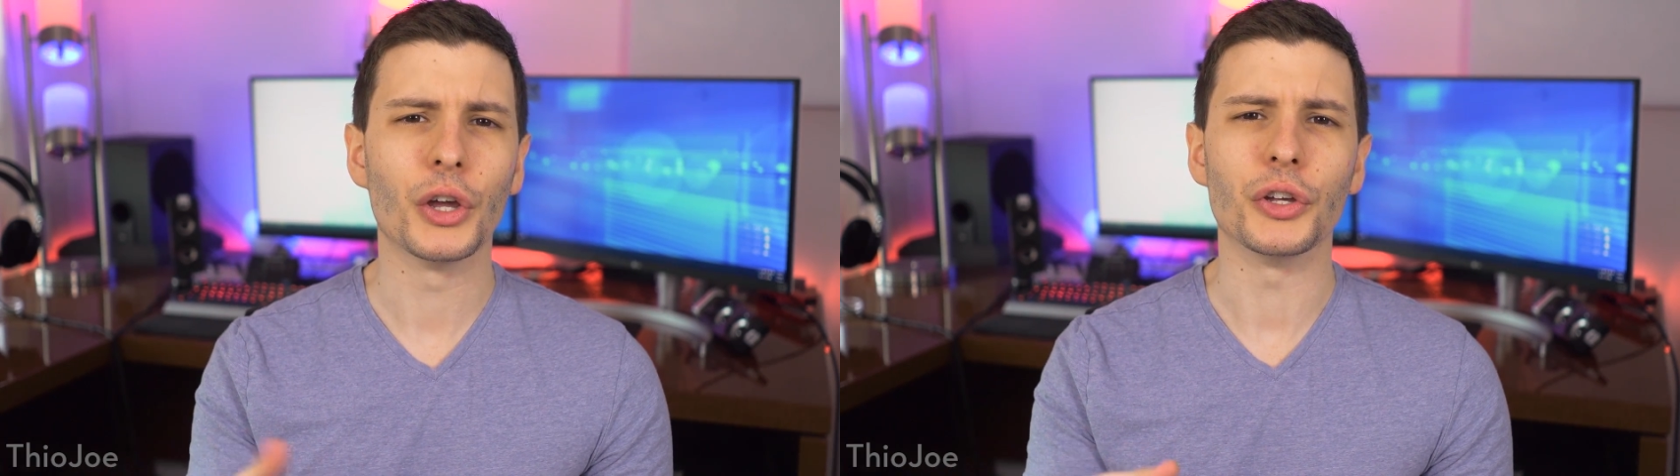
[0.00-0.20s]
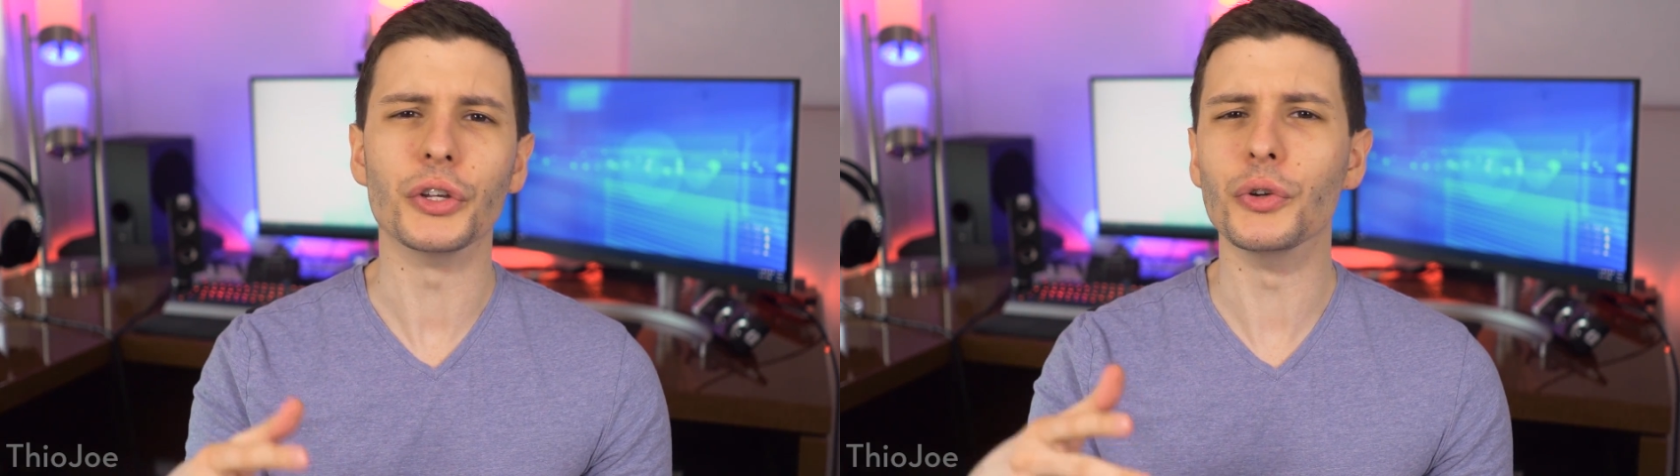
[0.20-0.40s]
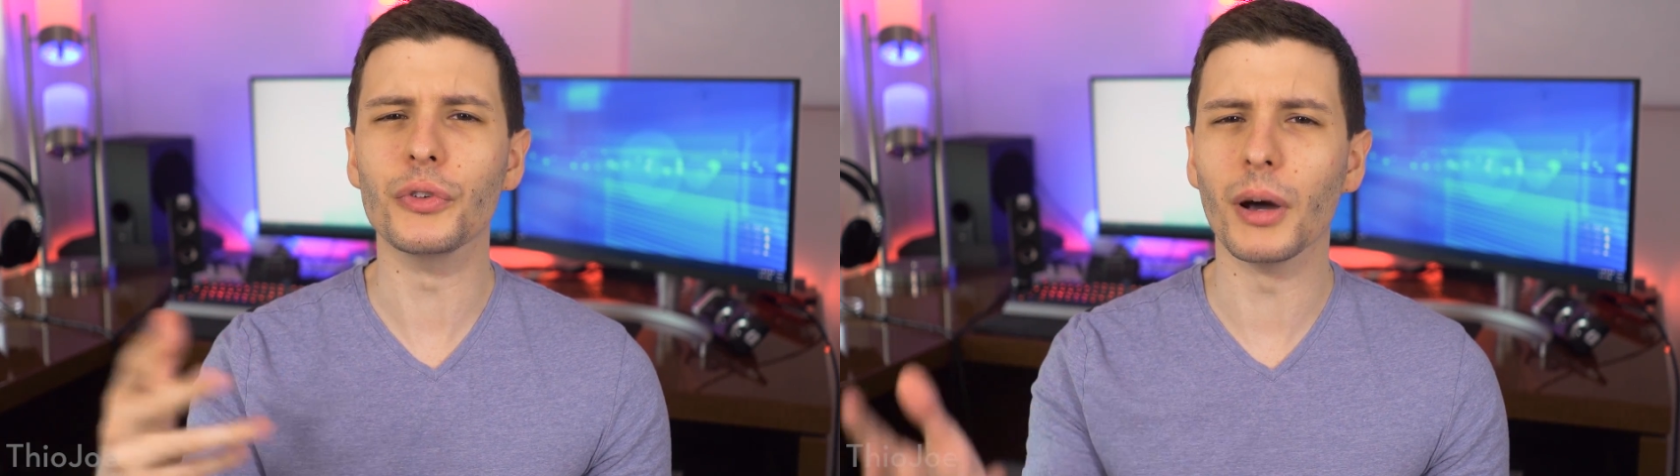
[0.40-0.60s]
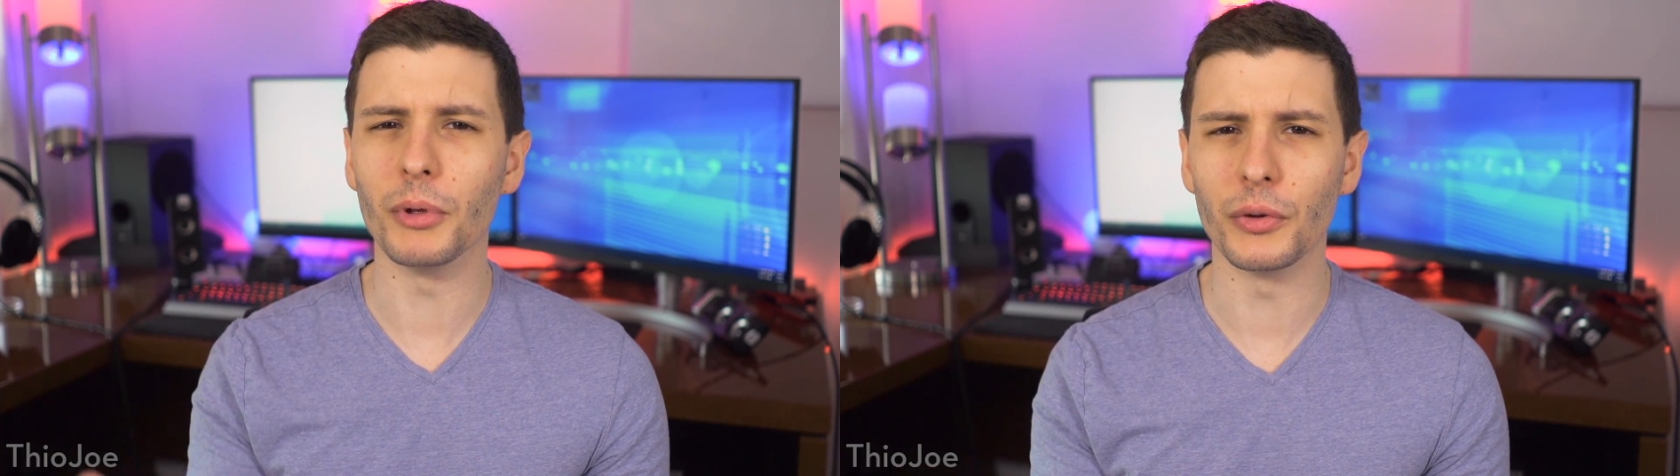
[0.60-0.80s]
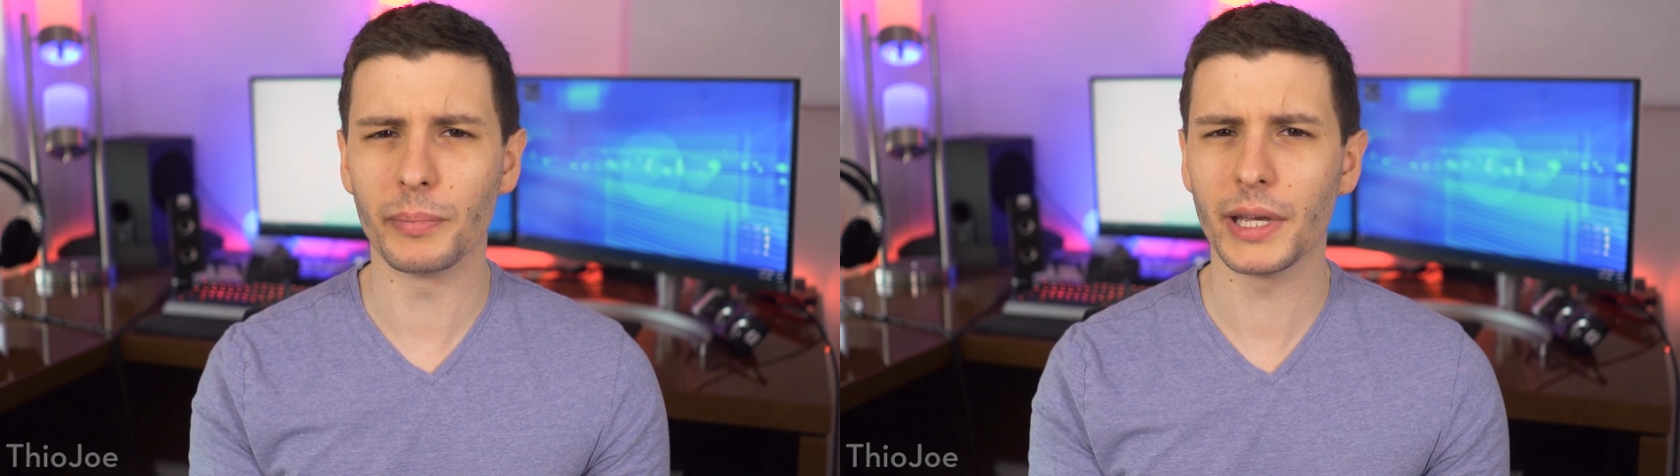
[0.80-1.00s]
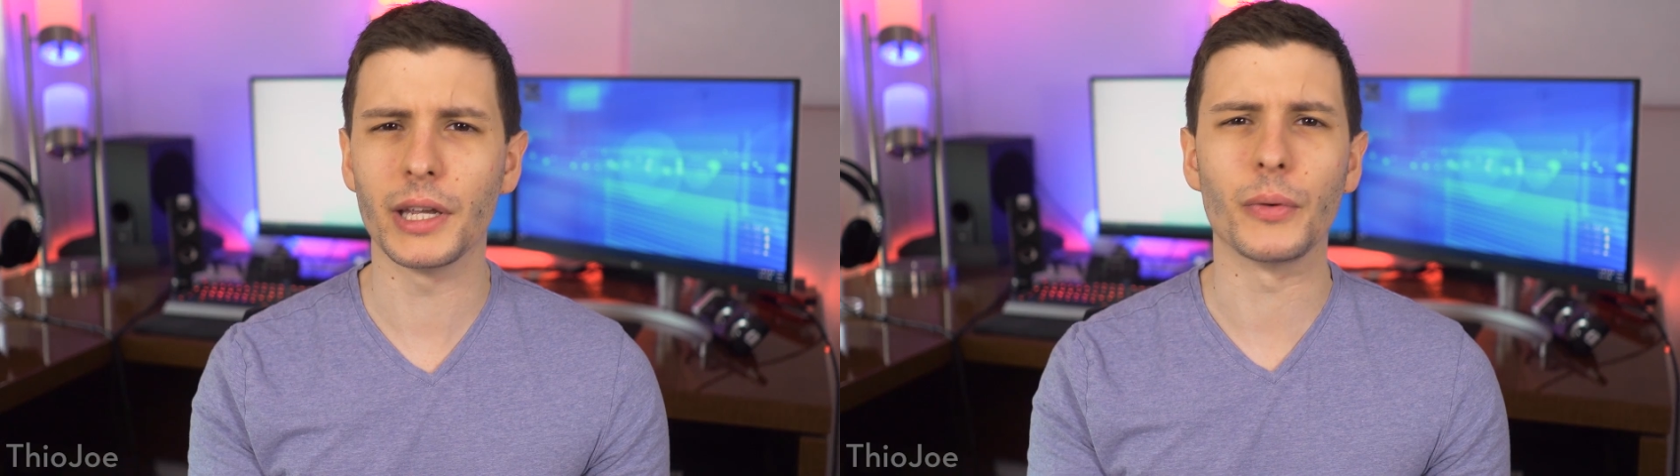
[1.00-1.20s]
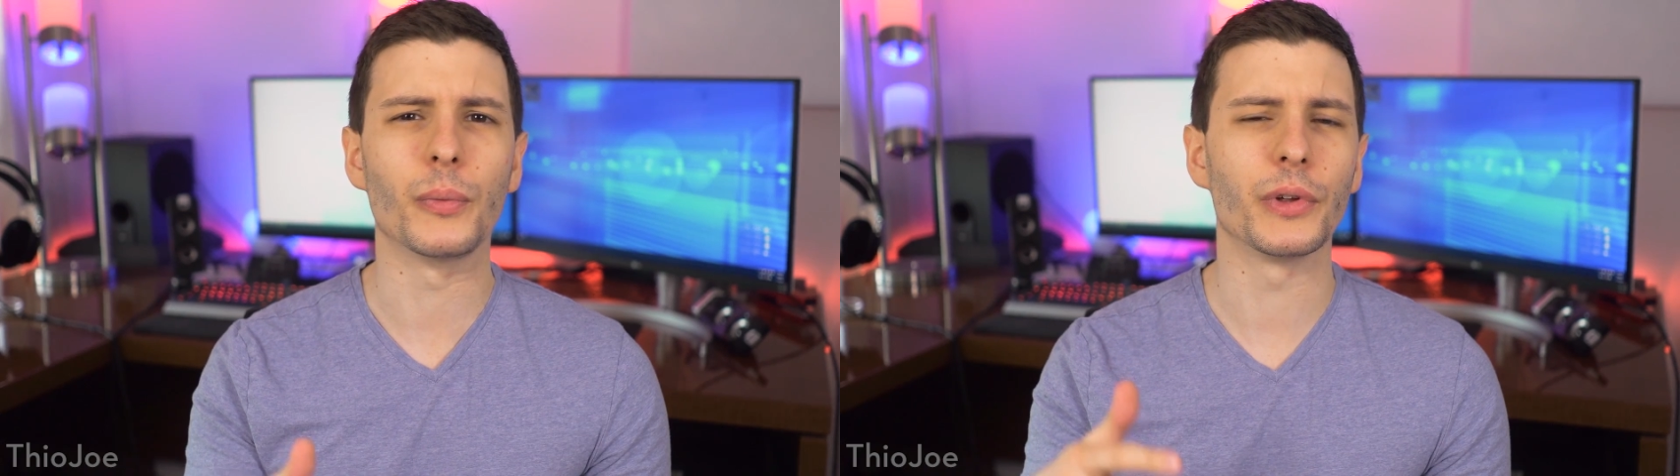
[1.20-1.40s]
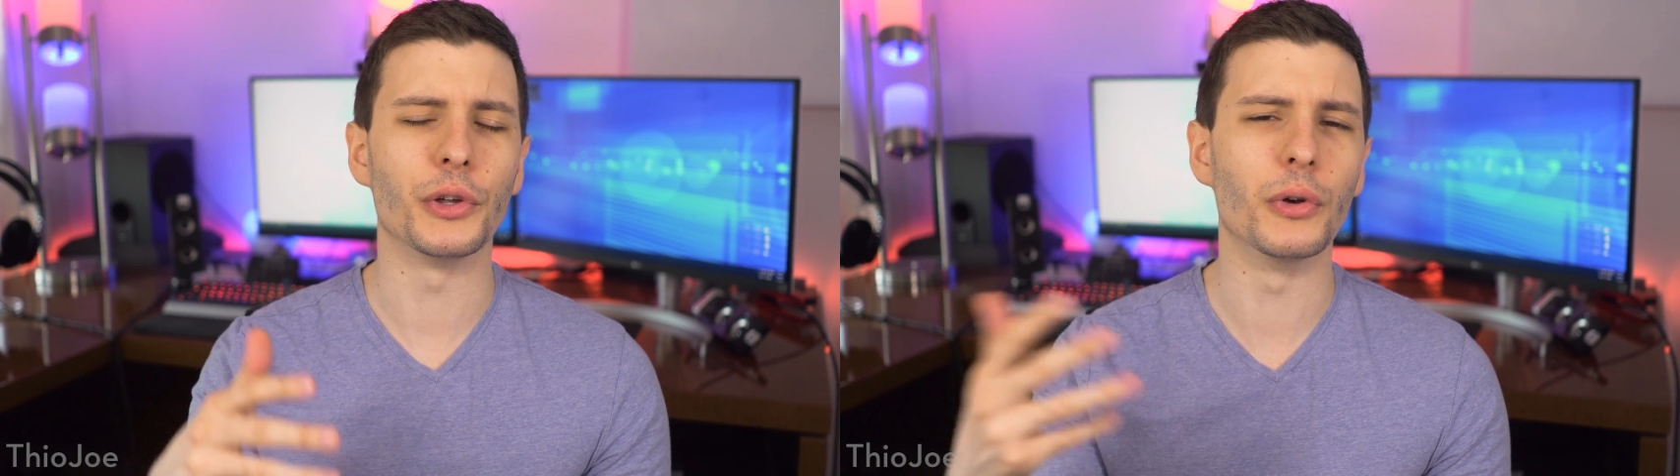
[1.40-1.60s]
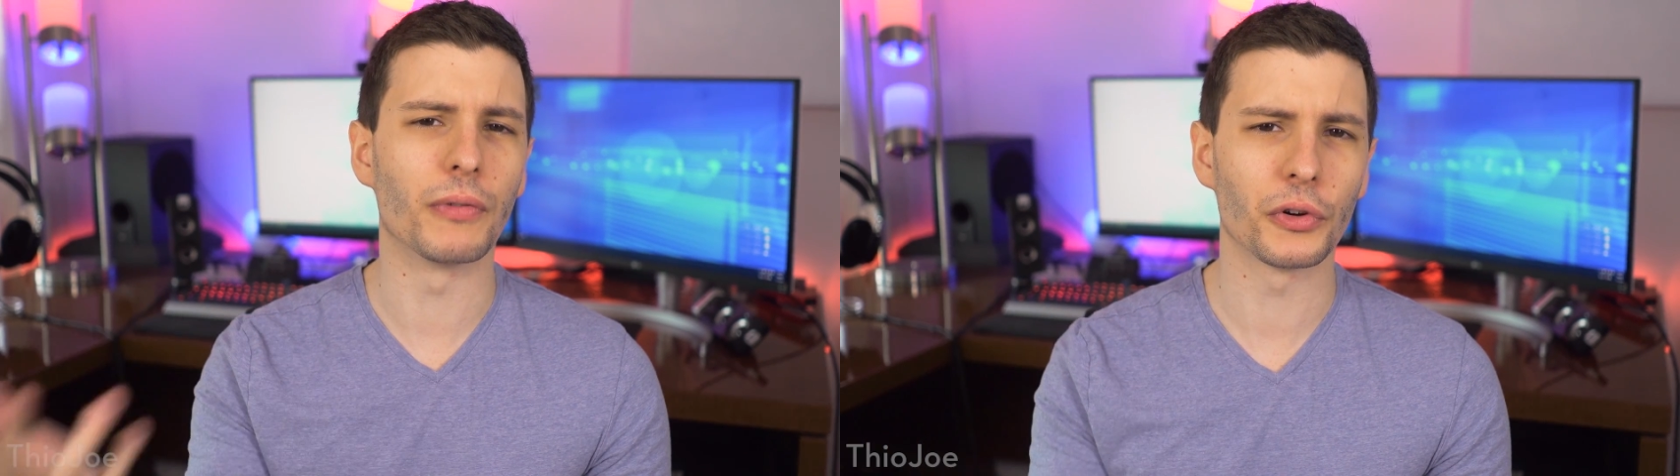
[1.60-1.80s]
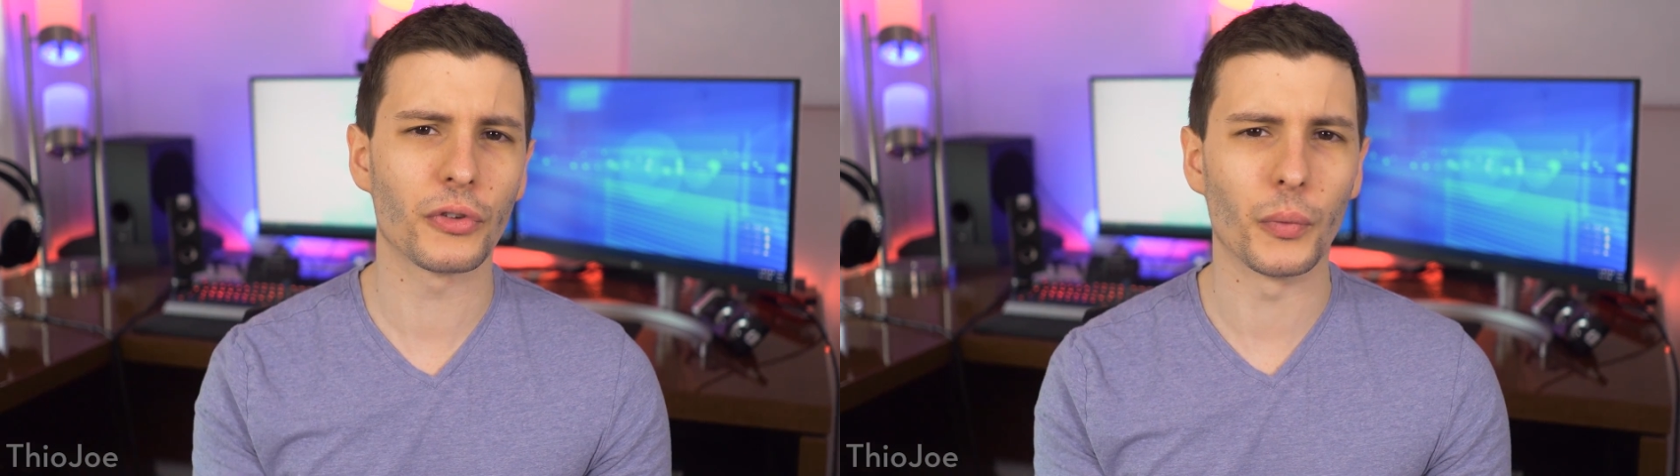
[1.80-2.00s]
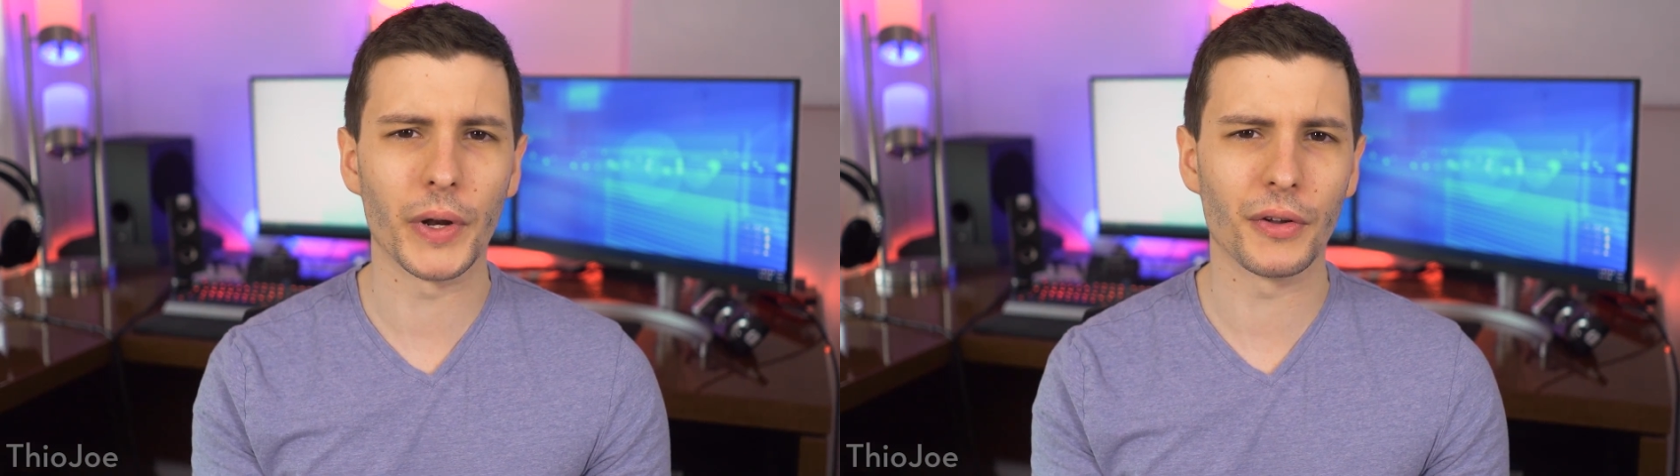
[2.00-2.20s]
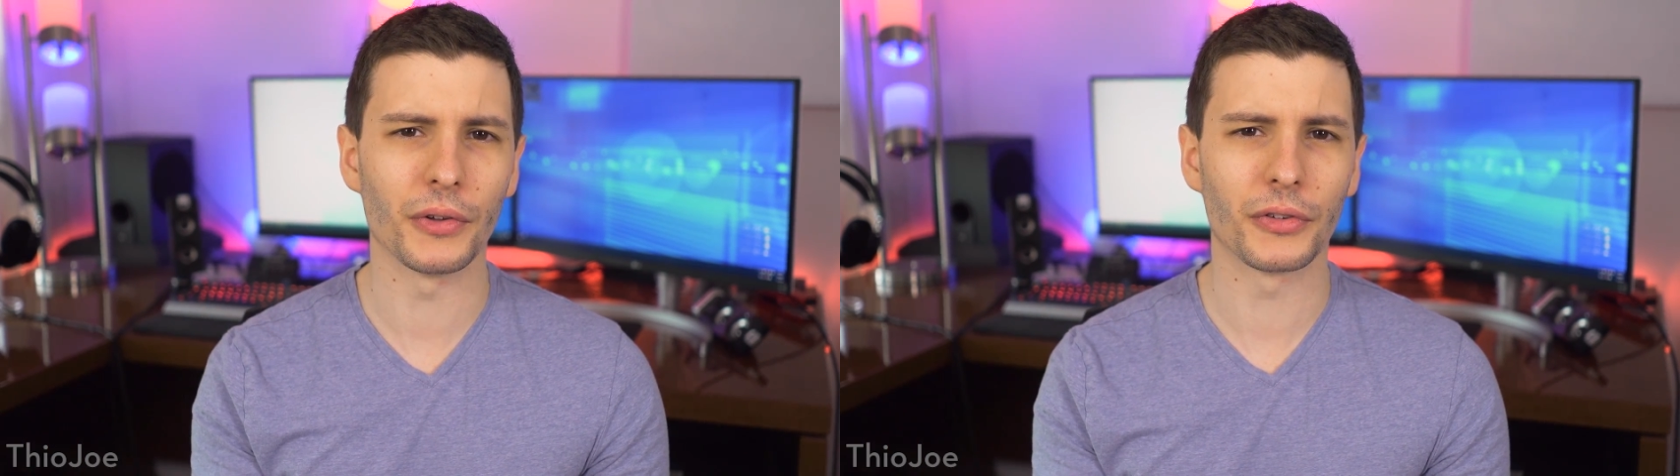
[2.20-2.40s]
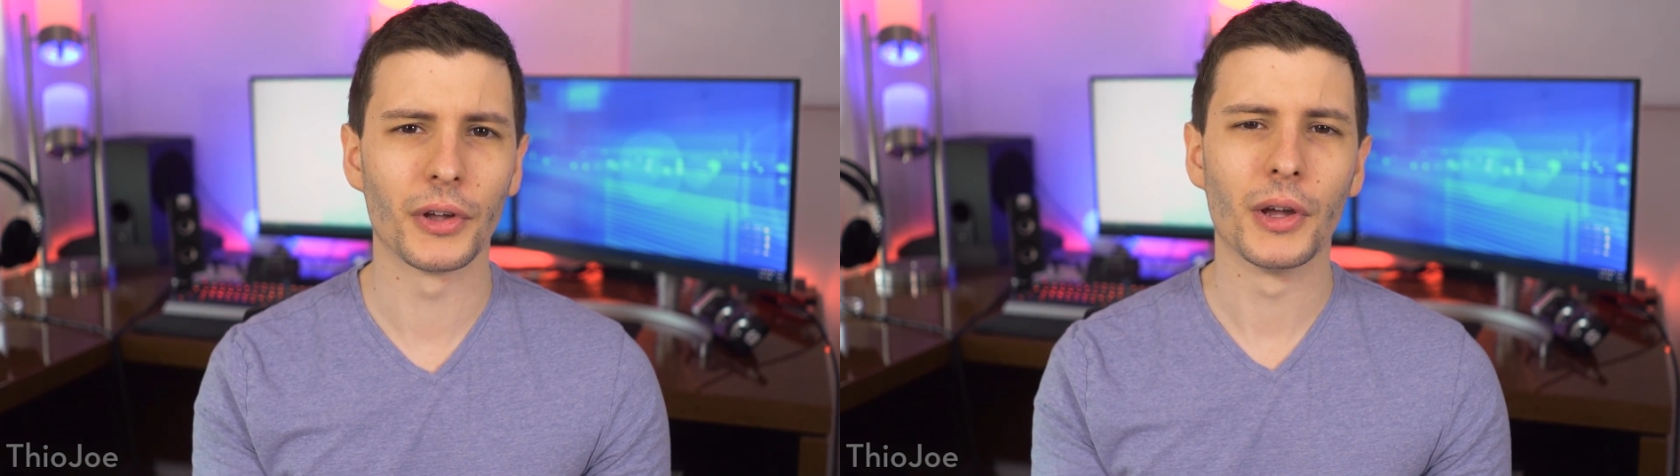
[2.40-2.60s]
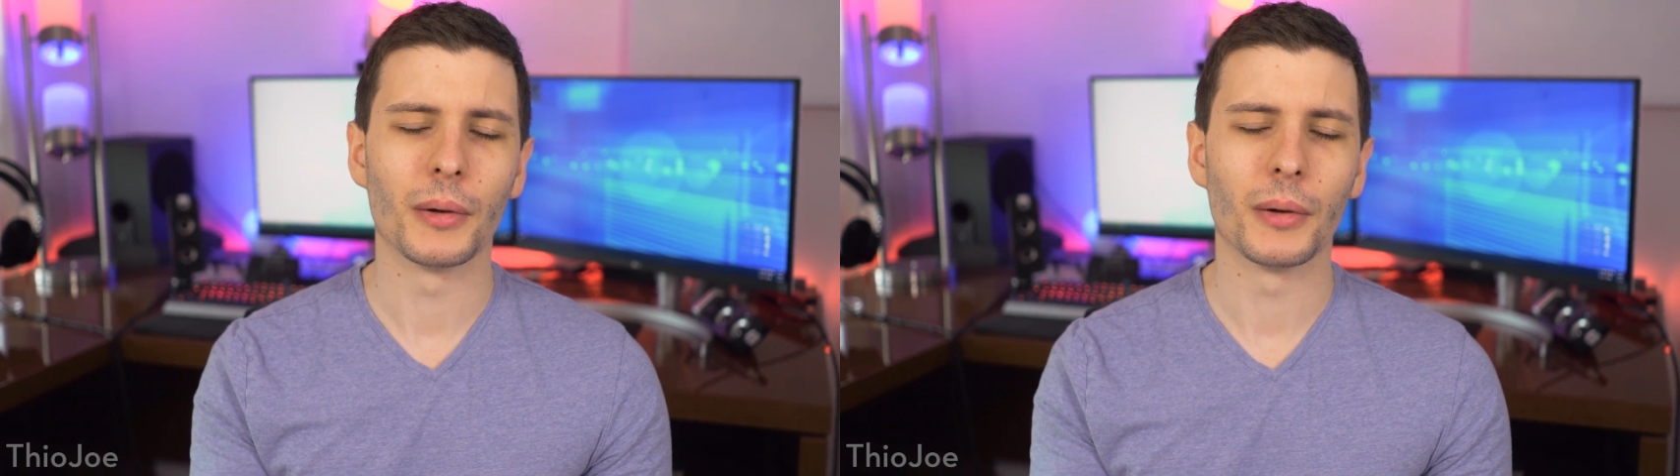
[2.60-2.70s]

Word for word: U W P, Universal Windows